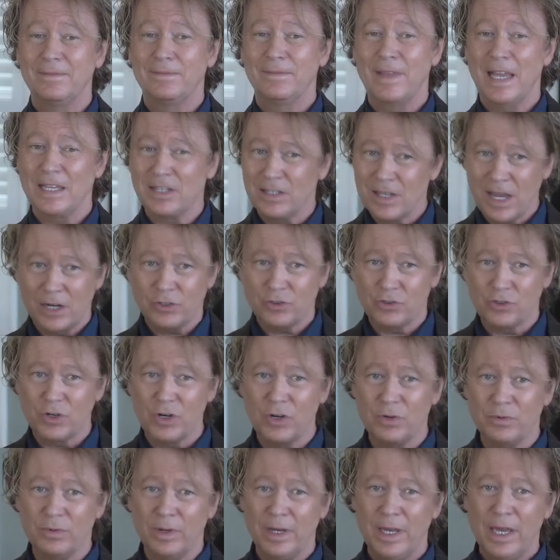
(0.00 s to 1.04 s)
That's not
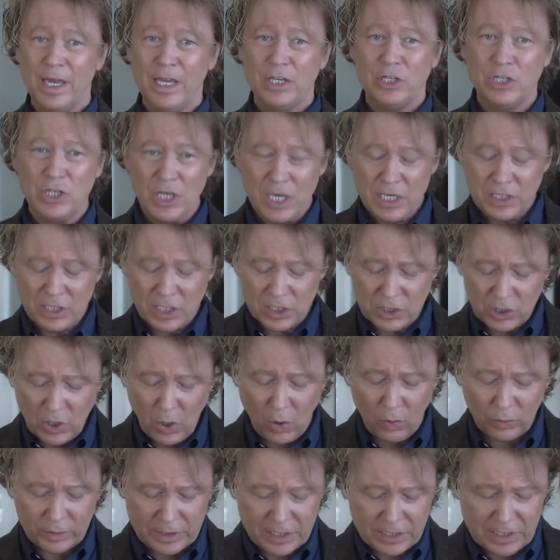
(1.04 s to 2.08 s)
true. Jesus
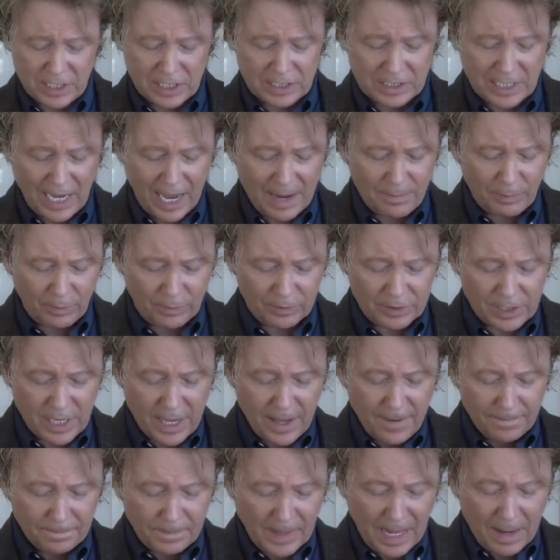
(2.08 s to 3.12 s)
told his disciples
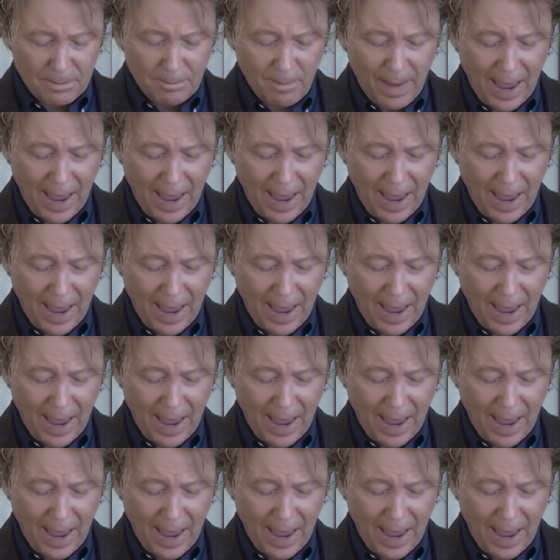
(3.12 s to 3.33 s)
in